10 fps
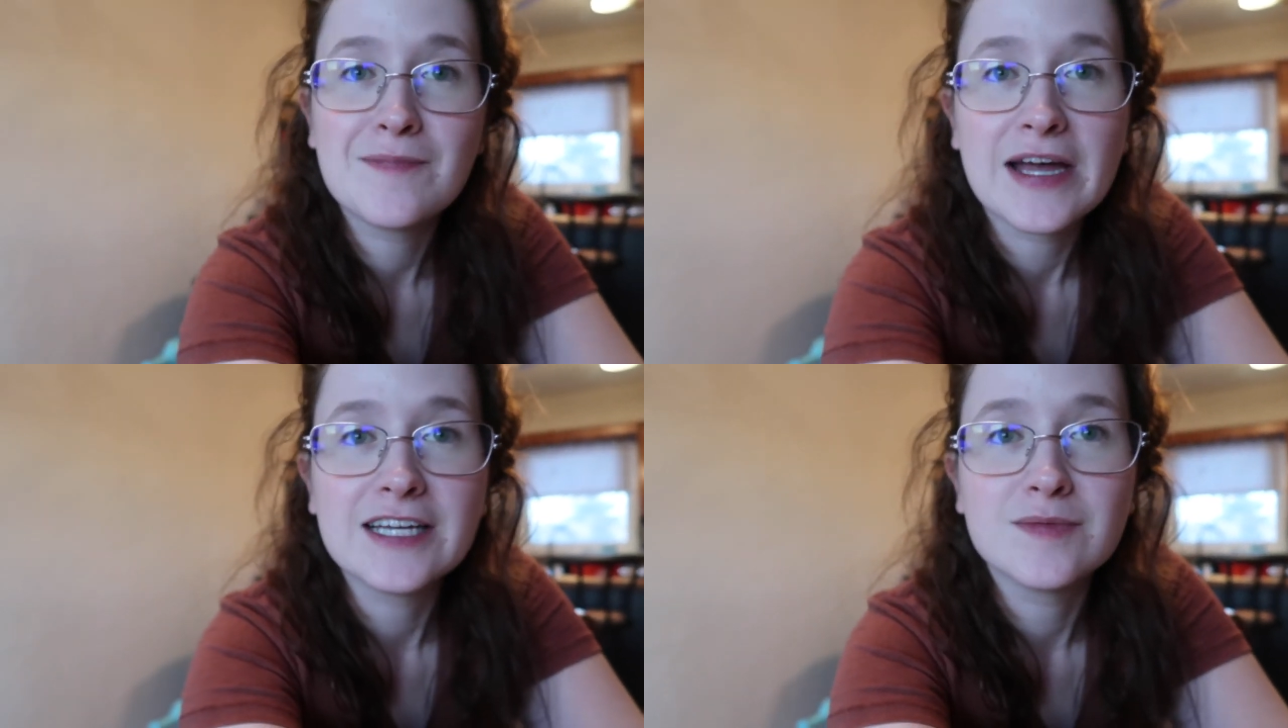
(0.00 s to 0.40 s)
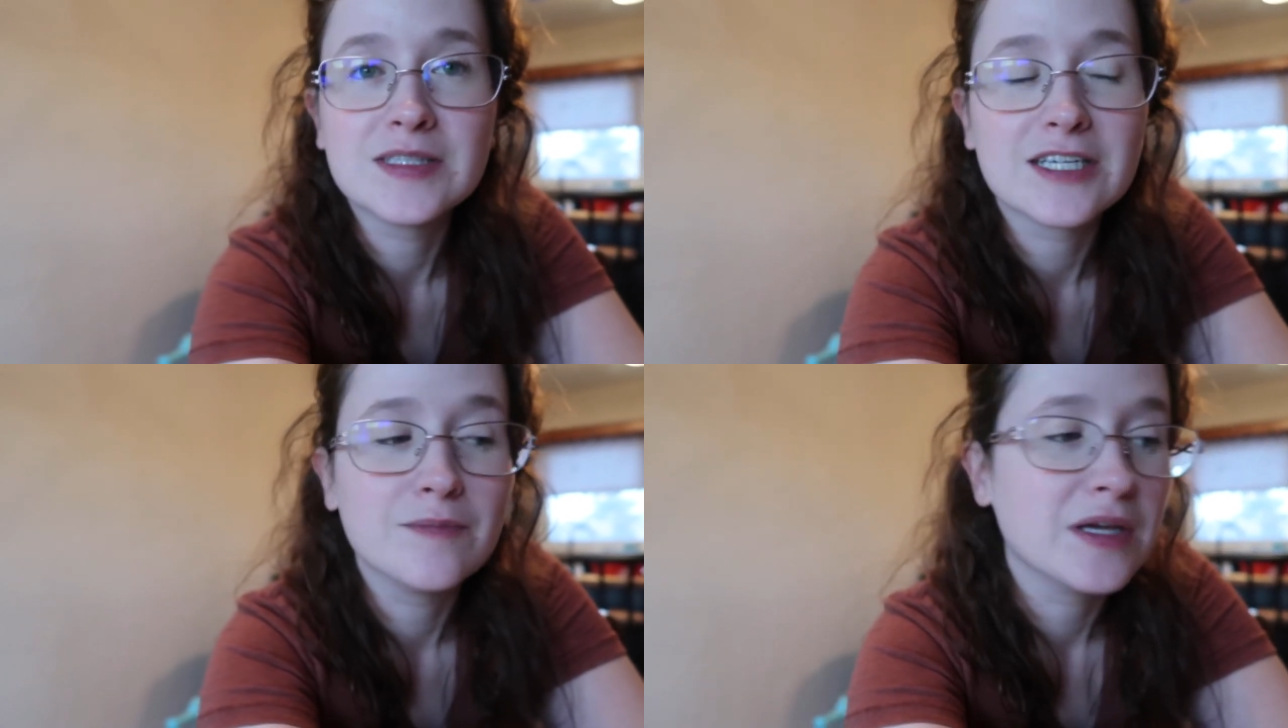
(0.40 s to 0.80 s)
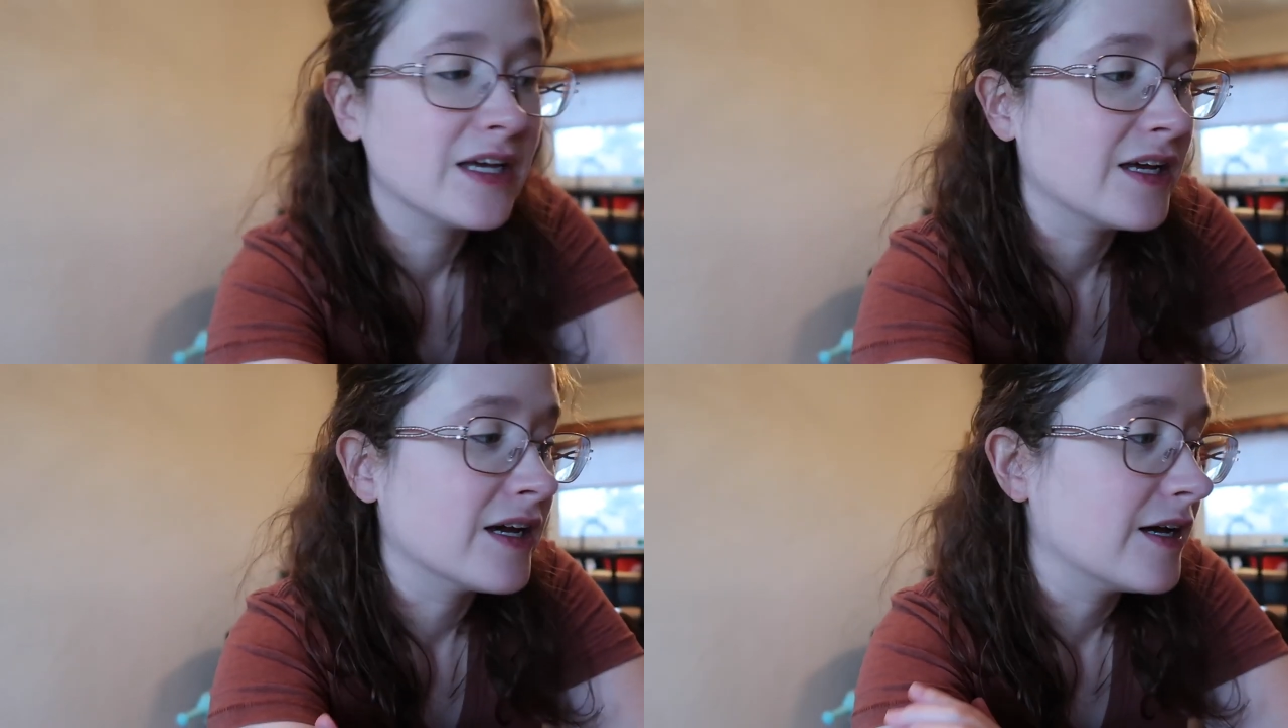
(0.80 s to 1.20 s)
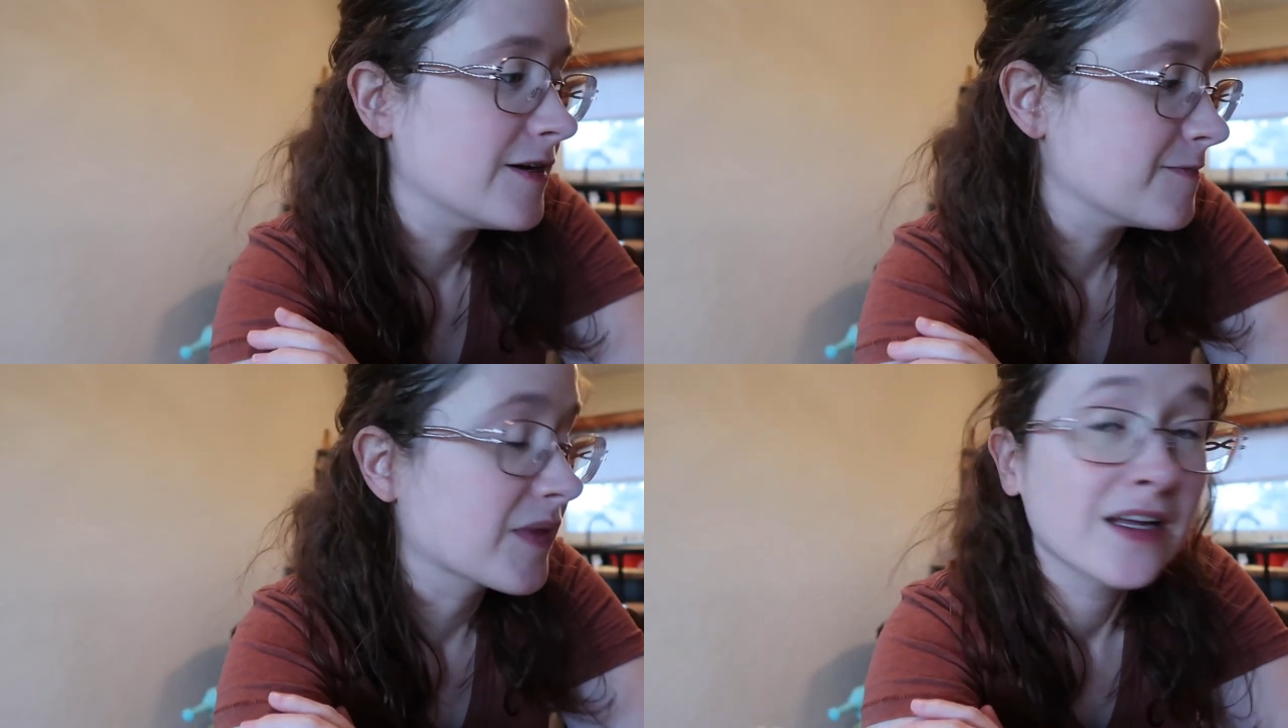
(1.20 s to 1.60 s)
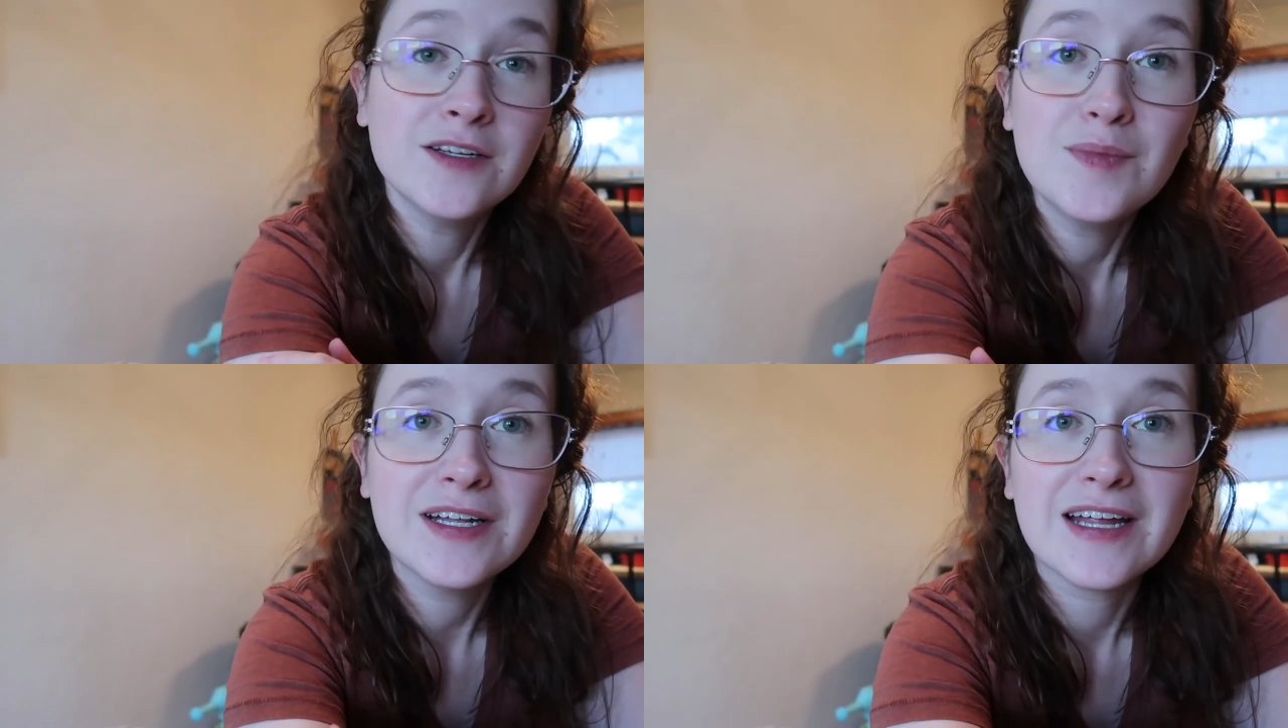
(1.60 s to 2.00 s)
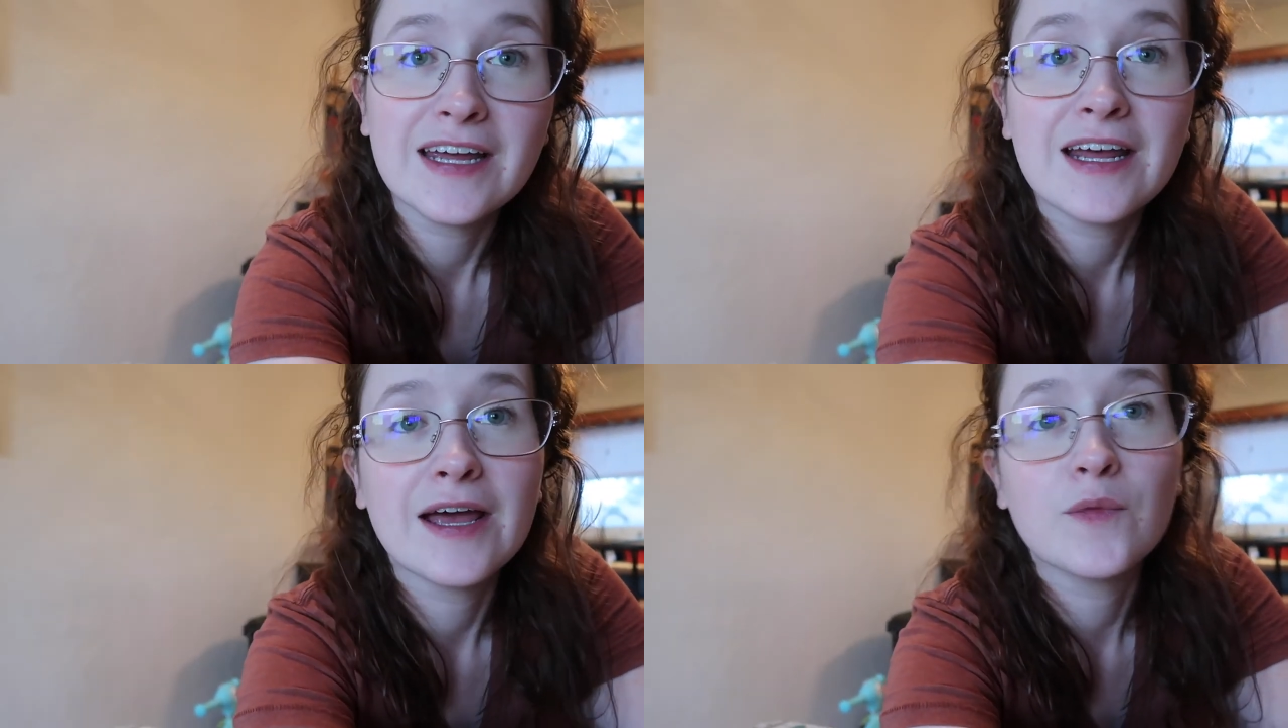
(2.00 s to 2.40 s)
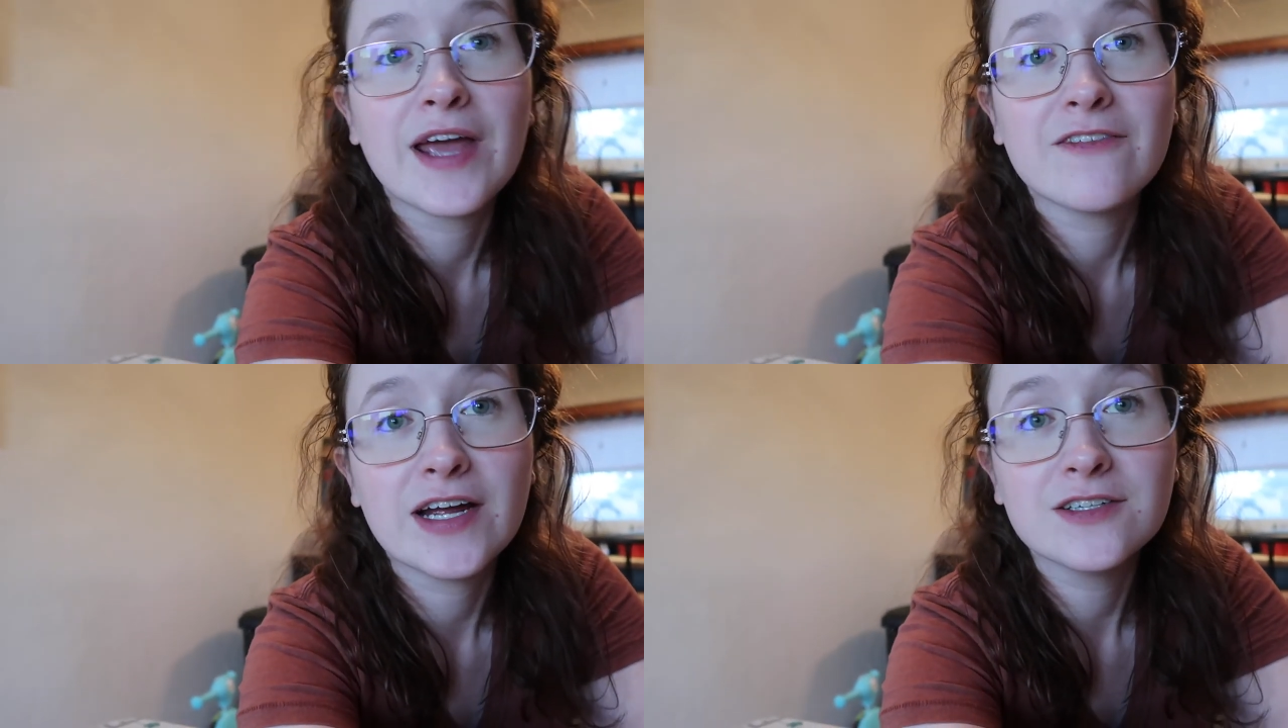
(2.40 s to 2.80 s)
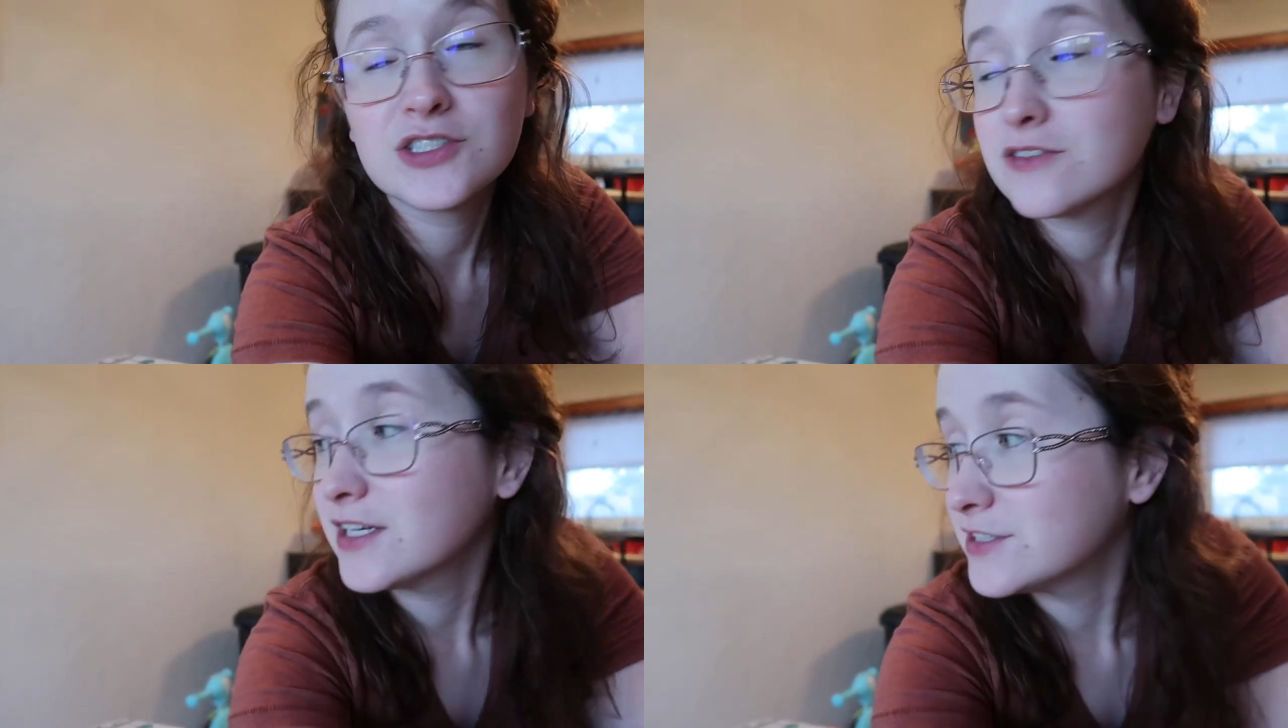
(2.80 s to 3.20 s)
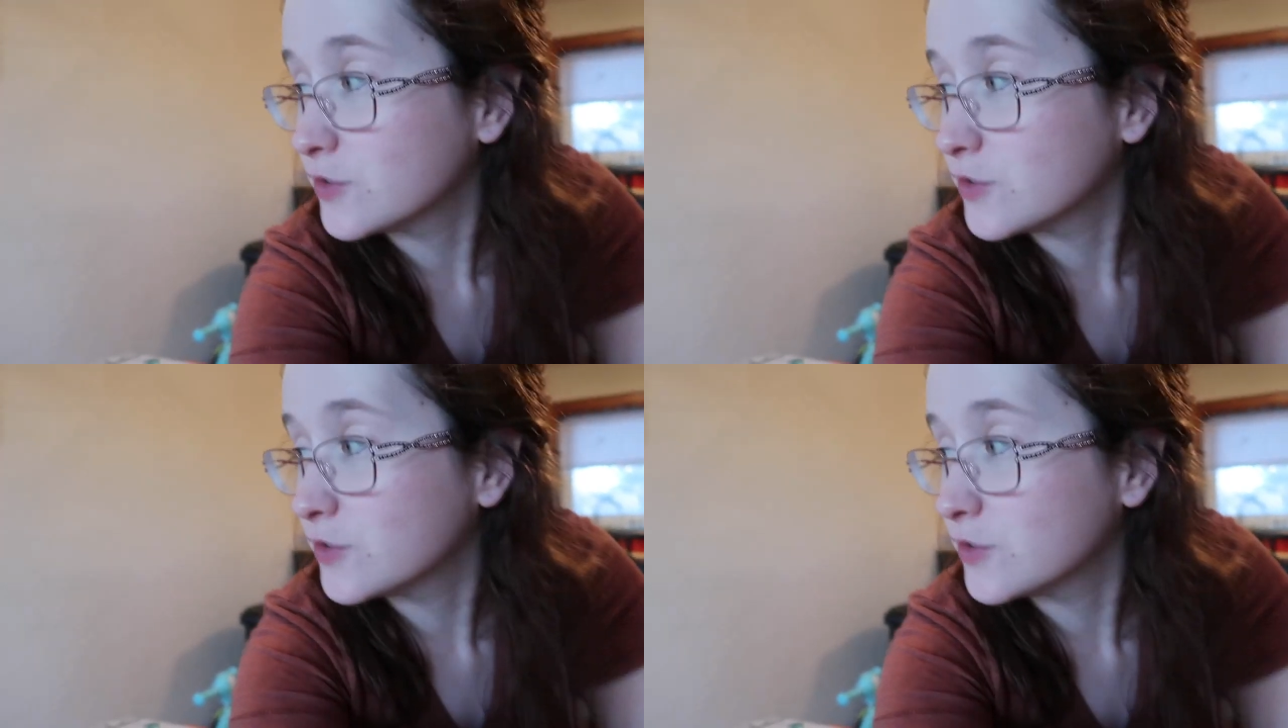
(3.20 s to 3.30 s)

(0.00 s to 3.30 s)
My husband's gonna be a little bit late and we have errands to run,